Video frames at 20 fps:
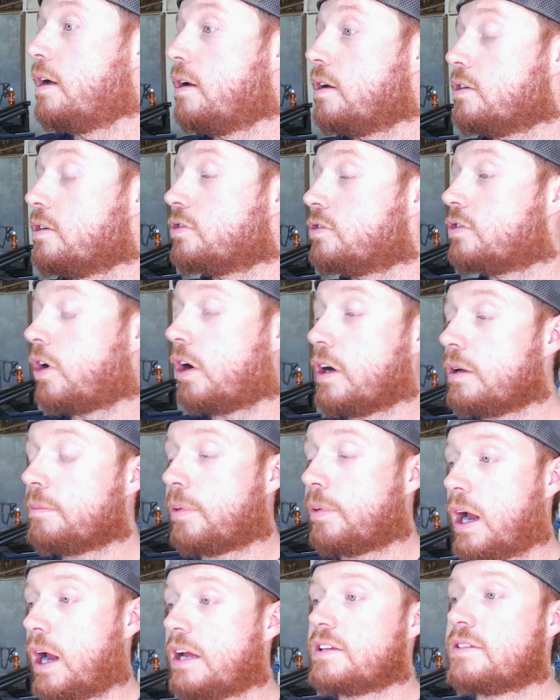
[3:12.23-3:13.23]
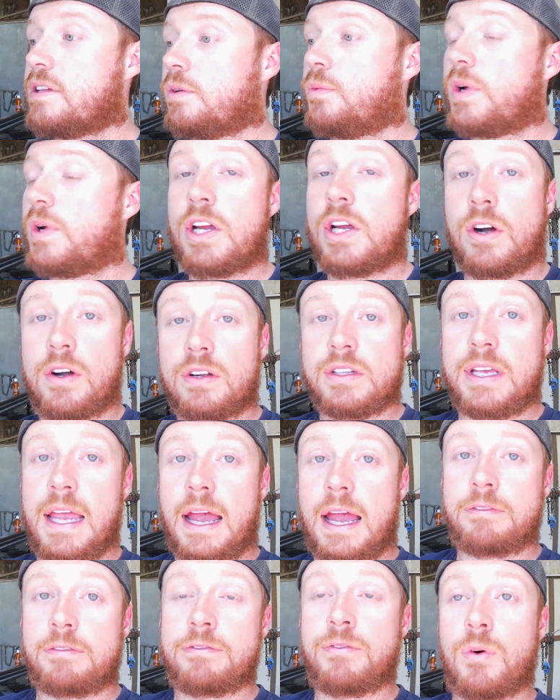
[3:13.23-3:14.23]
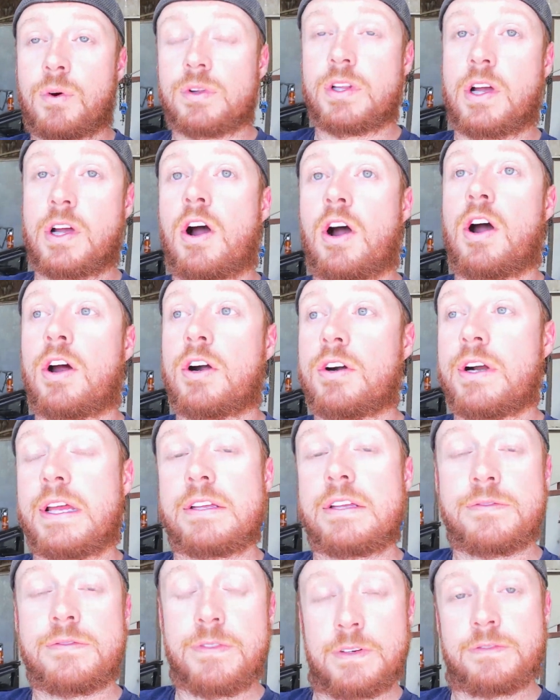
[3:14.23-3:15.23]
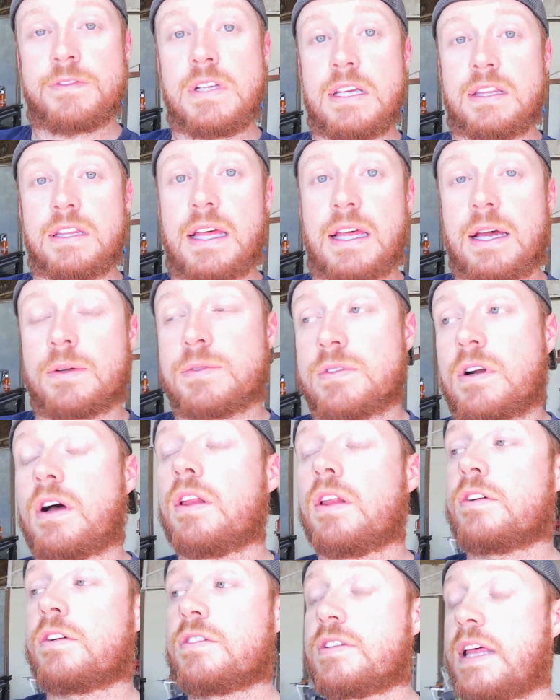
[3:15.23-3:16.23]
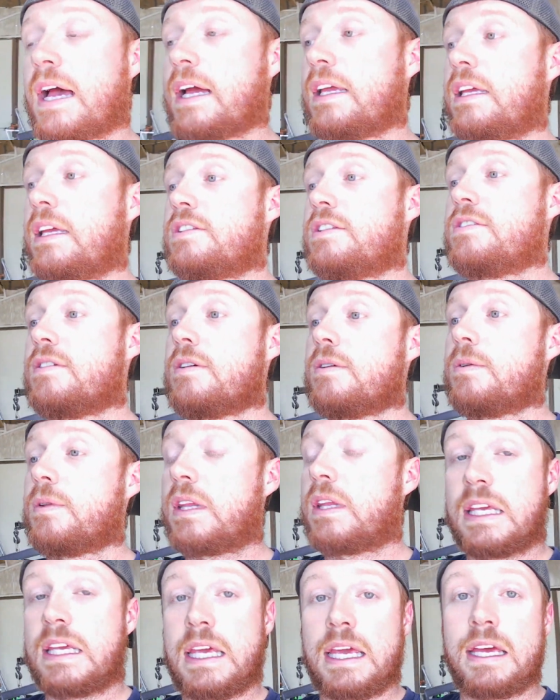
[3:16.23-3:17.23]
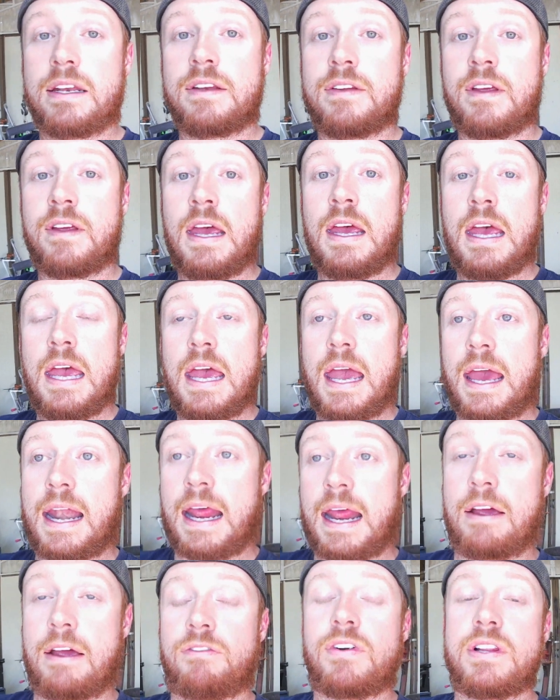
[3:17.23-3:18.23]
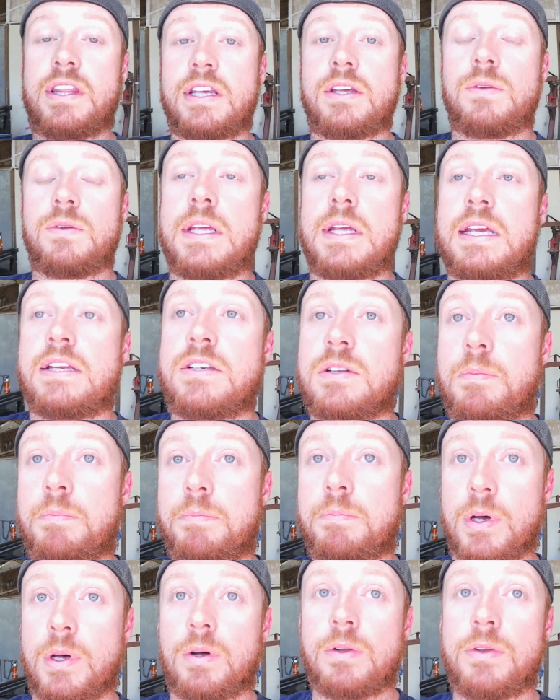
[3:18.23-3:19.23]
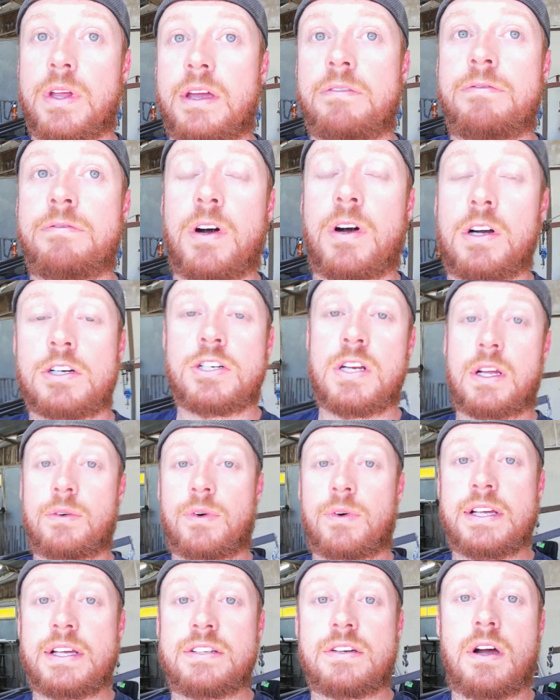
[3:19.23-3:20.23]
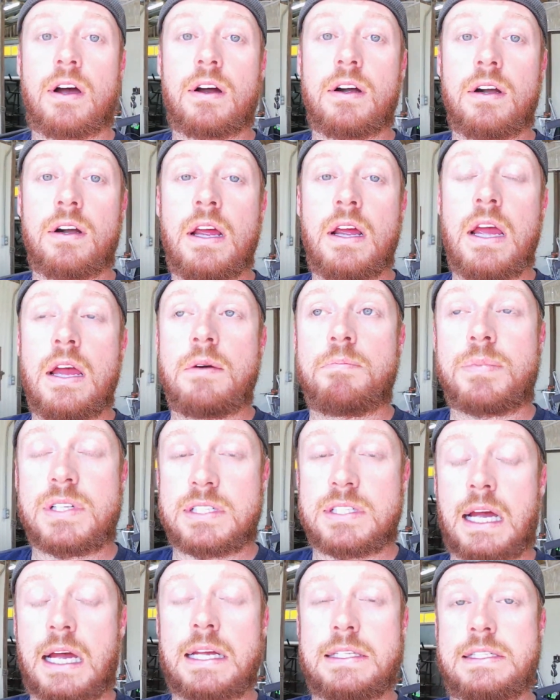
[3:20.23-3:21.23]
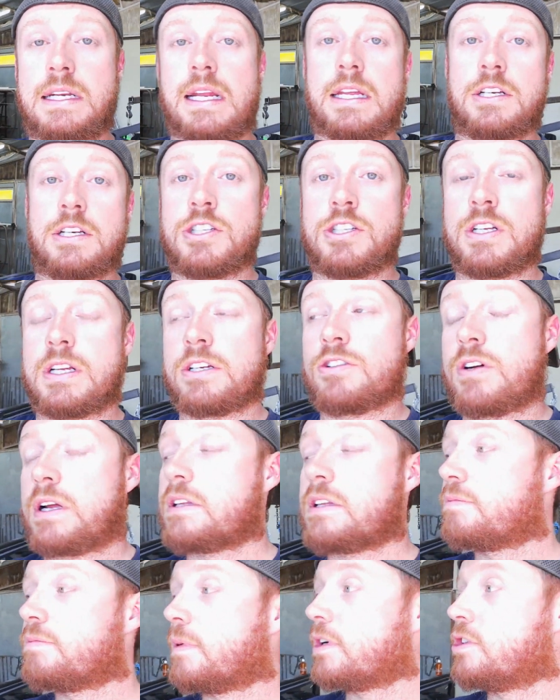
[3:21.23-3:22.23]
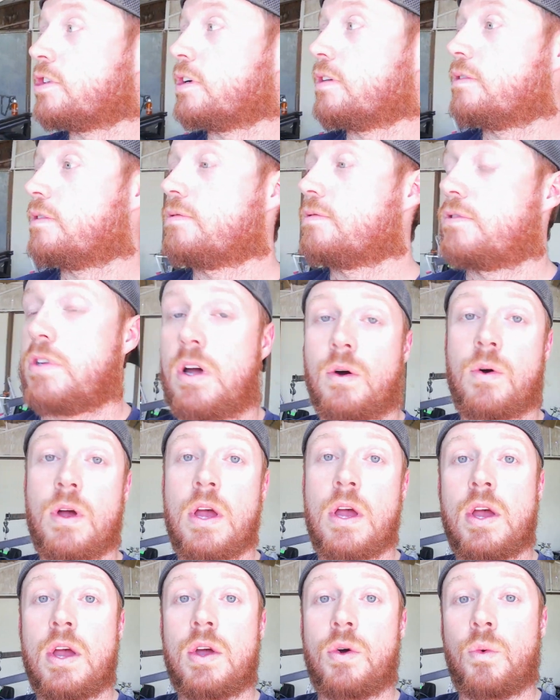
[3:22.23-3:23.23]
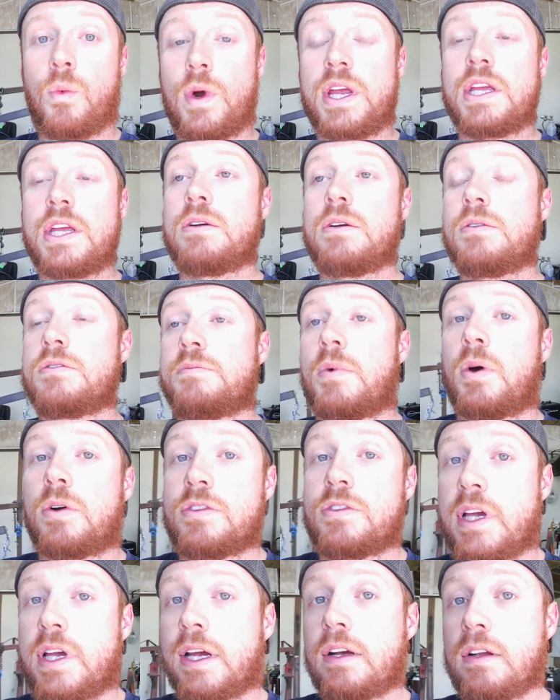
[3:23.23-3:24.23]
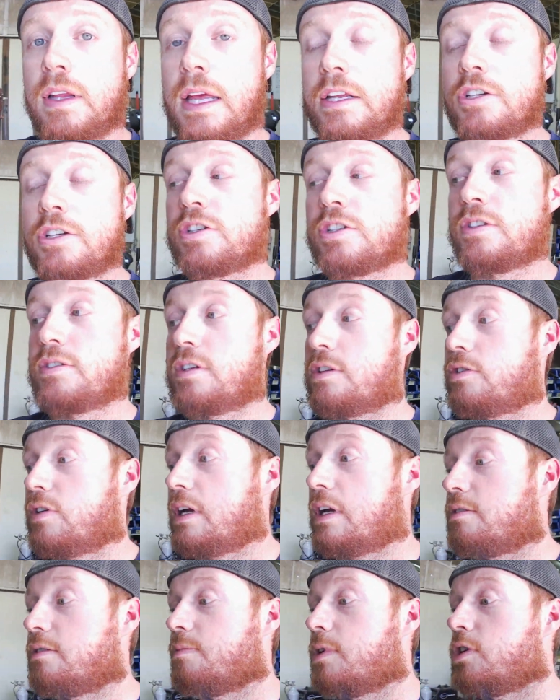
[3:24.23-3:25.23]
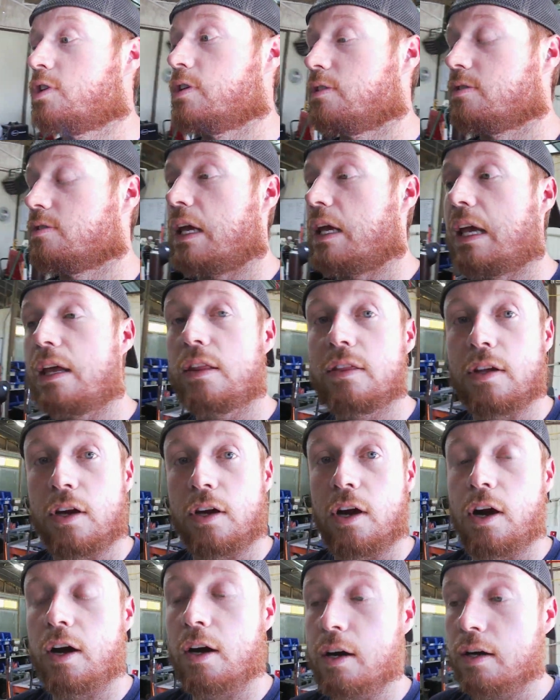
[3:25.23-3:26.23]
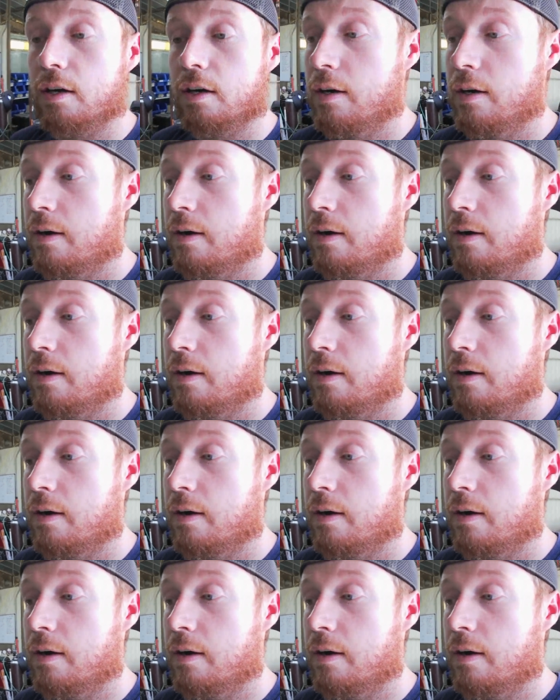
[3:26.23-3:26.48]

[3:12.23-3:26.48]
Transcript: starting price that we currently have for the car is $15,000. That gets you the kit and everything you need to build a functioning race car besides an engine and transmission. So we use motorcycle engines and transmissions in the car.